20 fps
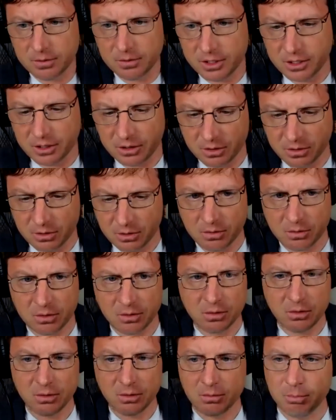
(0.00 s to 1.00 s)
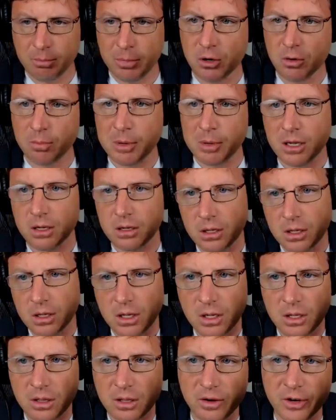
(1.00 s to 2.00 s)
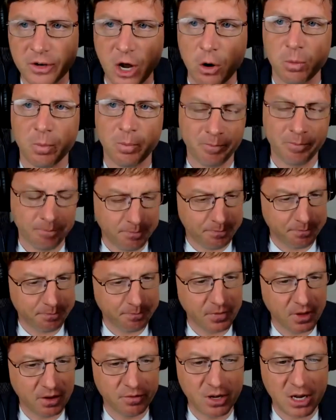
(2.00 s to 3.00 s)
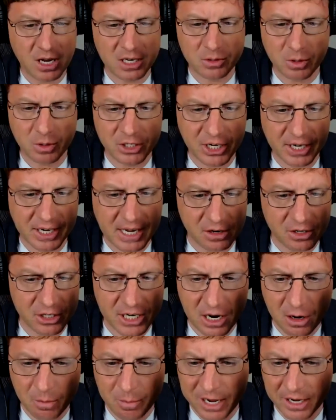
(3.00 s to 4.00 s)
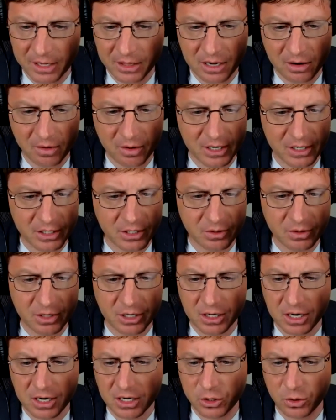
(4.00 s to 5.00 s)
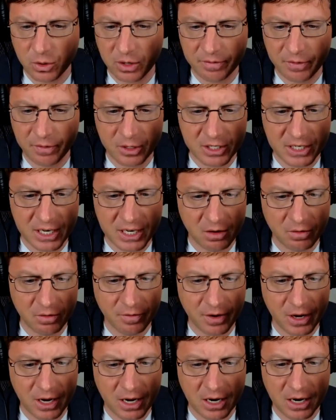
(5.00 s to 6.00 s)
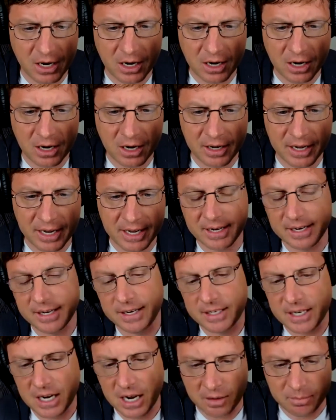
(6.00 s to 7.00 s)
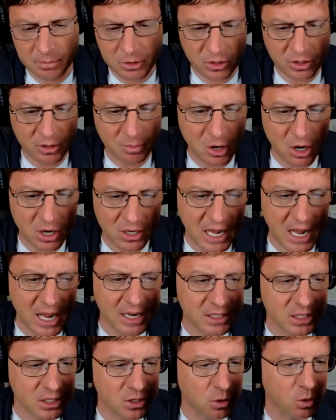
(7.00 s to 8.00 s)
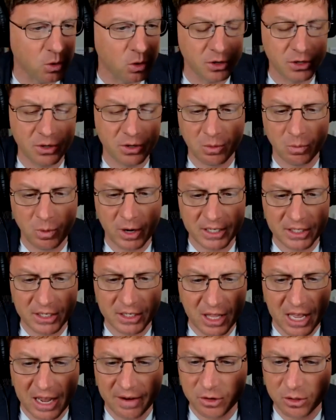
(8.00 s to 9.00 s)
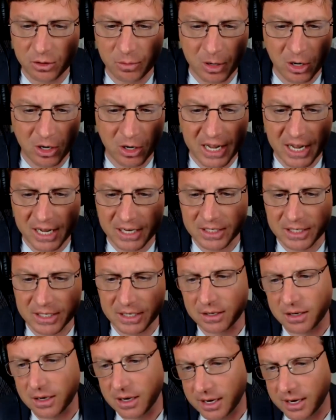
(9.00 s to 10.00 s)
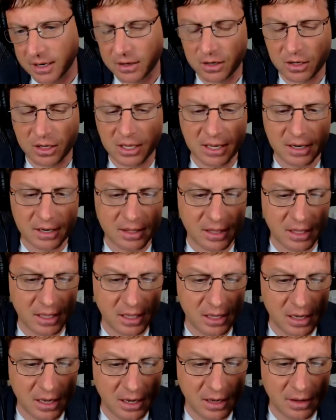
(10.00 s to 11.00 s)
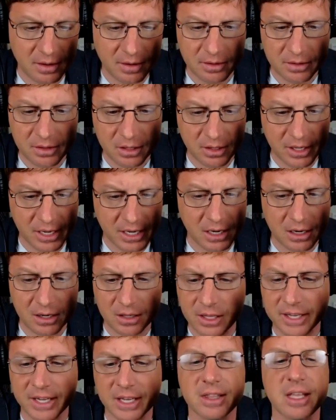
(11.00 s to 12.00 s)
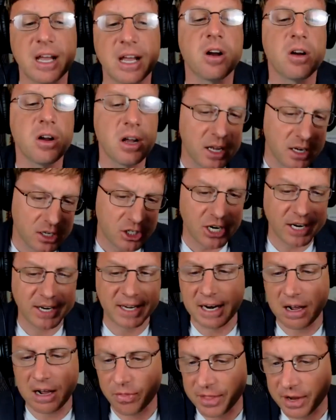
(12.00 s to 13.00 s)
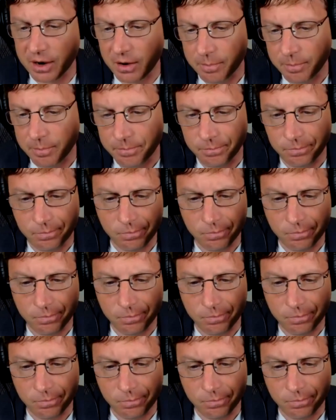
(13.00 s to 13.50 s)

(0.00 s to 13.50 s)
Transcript: So, boom. There you go. You guys want to check out Shao Bank? There it is. You can uh, join for yourself uh, at any time during the broadcast, or you can wait until after the broadcast and and get the uh, the link and click it there. Check it out there.